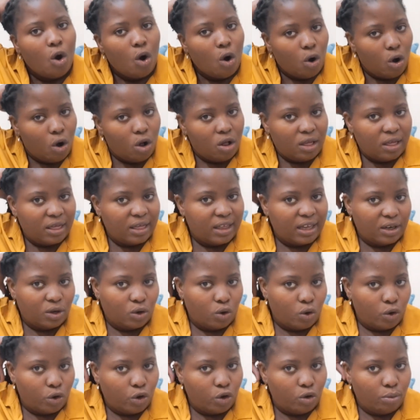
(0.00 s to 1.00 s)
all the
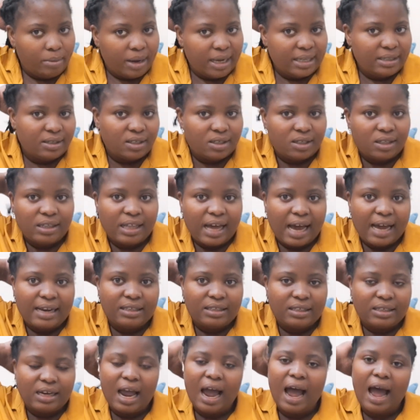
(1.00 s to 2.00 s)
documents
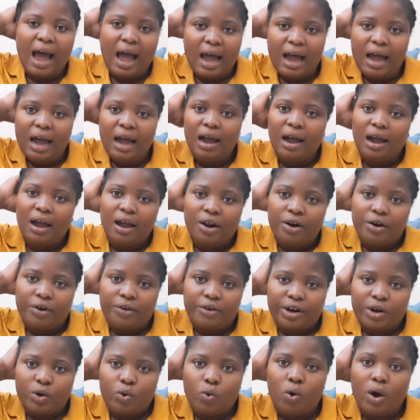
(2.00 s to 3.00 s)
that are
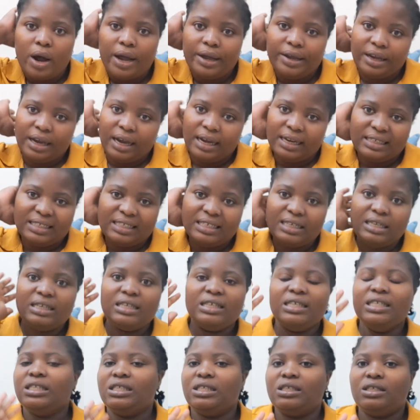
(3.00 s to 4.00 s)
required. It
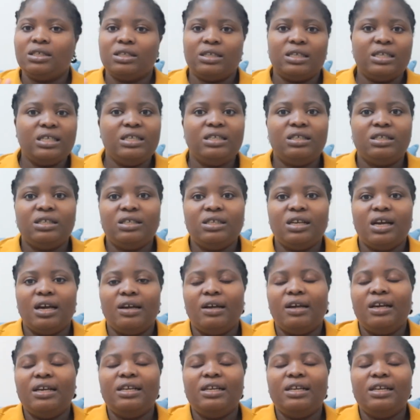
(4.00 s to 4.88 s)
is easier.